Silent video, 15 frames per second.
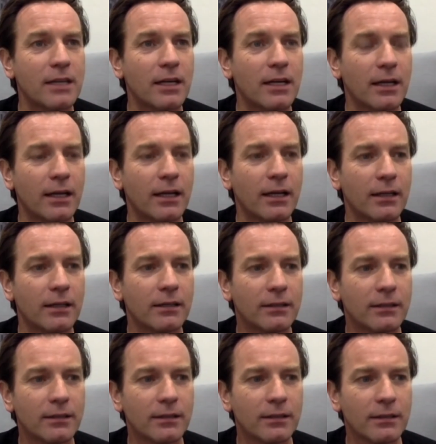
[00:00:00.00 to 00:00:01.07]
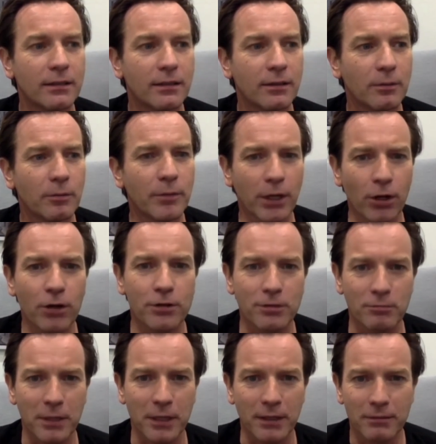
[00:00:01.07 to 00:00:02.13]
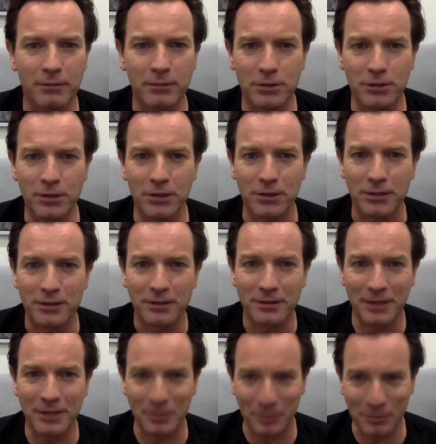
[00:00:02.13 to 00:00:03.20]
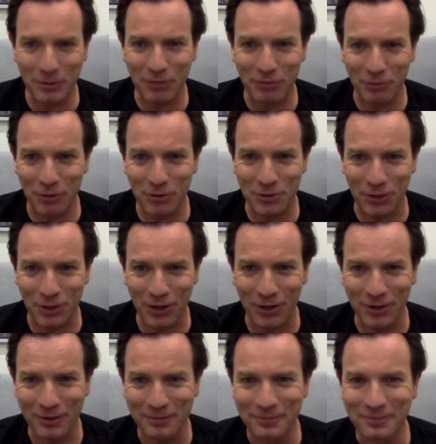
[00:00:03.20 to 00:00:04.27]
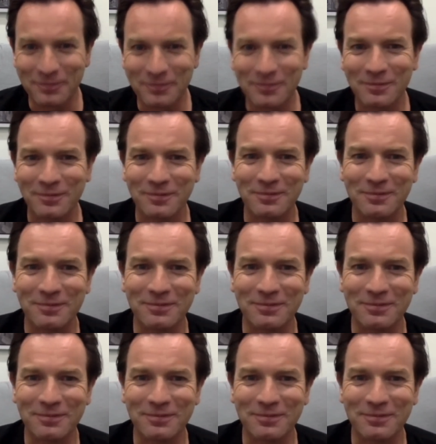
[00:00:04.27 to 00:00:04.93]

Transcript: Law and McGregor co-founded a British film and theatre production company called Natural Nylon,